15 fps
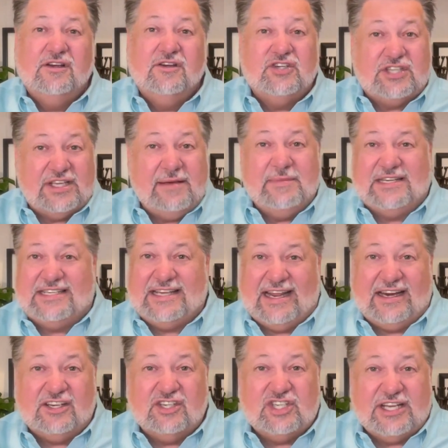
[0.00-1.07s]
to
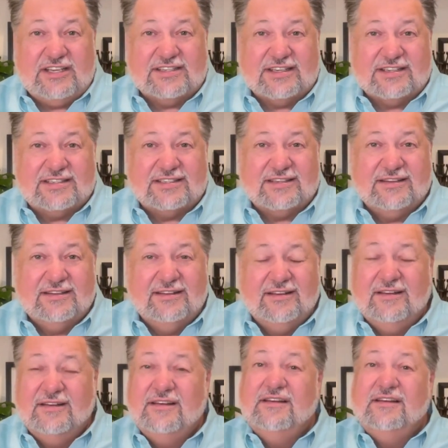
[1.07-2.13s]
imitating Jesus,
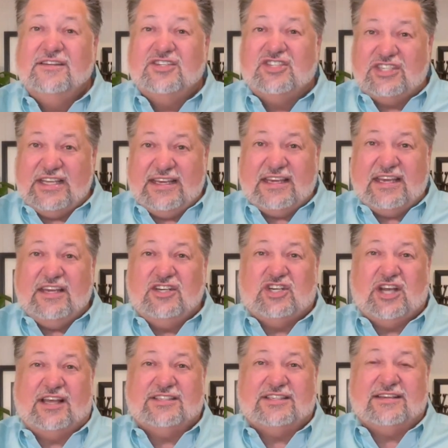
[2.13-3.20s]
seeking
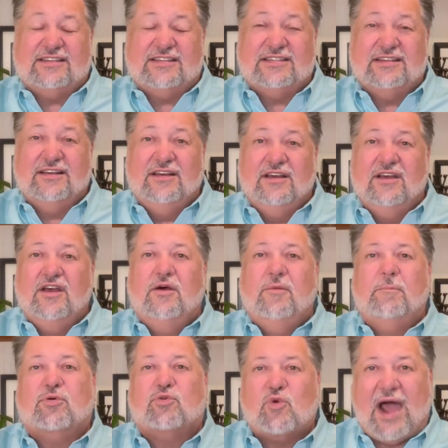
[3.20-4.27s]
justice,
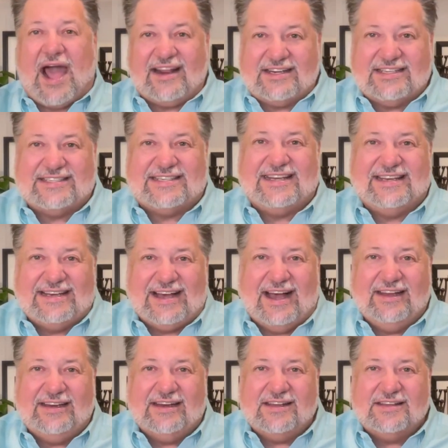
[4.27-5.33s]
practicing
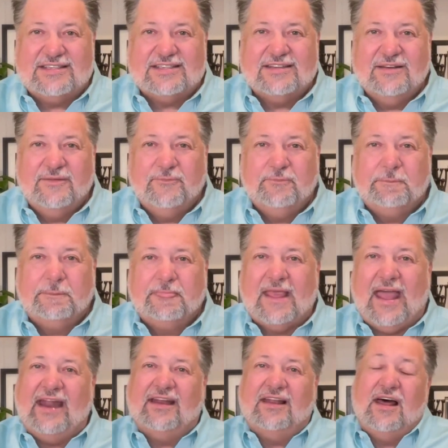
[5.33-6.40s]
kindness,
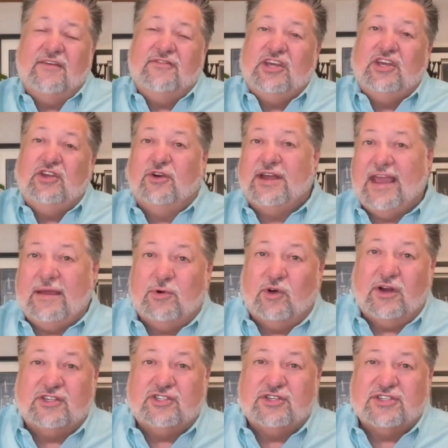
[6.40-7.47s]
and loving your neighbor
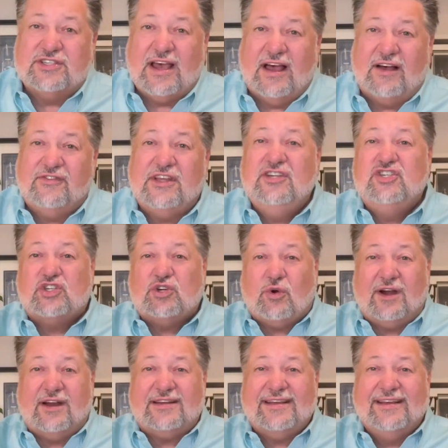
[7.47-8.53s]
as yourself. In
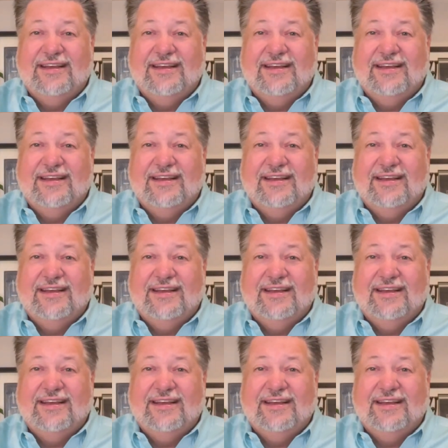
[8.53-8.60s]
short,